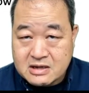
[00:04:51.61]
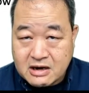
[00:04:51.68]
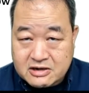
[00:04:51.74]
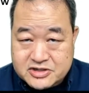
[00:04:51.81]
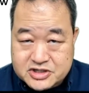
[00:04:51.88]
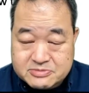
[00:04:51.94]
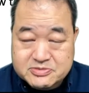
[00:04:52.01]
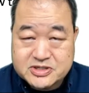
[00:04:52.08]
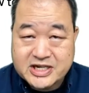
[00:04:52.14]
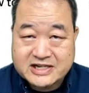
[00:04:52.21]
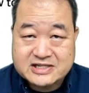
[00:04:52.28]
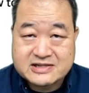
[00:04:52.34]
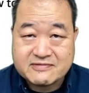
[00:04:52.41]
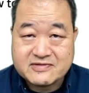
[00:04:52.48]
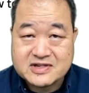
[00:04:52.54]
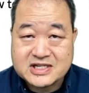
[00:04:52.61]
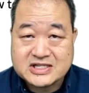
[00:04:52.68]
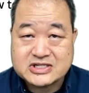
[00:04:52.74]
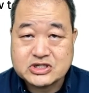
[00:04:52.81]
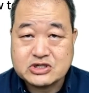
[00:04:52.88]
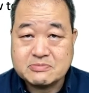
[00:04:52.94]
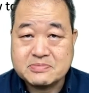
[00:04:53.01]
our subjective
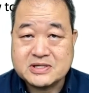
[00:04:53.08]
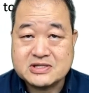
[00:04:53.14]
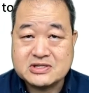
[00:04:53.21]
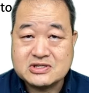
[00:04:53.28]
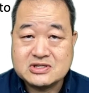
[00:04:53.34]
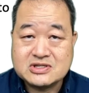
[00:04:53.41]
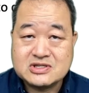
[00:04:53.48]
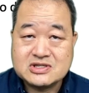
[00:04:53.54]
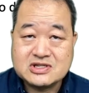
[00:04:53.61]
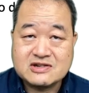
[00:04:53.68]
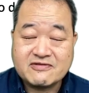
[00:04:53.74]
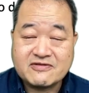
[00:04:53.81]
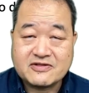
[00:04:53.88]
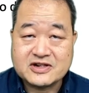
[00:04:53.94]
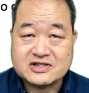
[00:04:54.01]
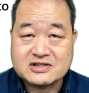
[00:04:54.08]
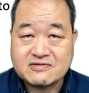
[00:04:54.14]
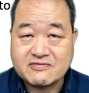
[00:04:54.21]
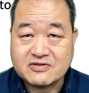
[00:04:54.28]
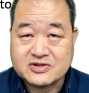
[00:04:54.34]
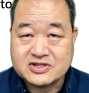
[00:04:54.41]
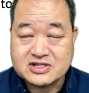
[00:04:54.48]
needs to be different
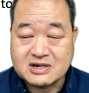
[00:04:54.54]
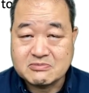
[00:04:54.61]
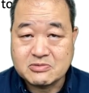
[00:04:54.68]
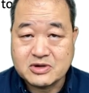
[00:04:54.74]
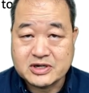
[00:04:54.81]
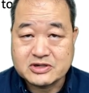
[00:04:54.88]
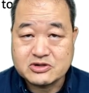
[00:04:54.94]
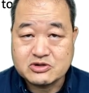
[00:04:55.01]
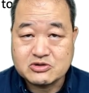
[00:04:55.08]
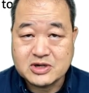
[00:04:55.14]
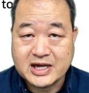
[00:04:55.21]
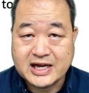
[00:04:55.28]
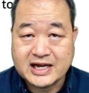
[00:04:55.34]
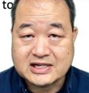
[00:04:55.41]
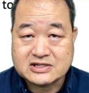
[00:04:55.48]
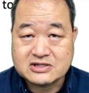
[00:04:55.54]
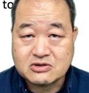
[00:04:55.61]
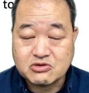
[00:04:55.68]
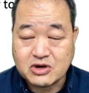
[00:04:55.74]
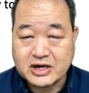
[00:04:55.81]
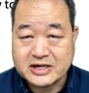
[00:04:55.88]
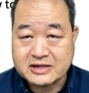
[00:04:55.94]
for someone who has
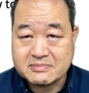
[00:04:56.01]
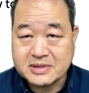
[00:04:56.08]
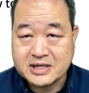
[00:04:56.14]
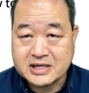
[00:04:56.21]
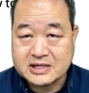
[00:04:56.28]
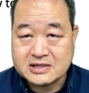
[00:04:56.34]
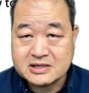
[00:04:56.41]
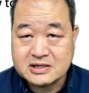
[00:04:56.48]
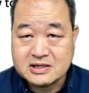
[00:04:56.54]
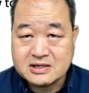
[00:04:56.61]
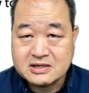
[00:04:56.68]
chronic pain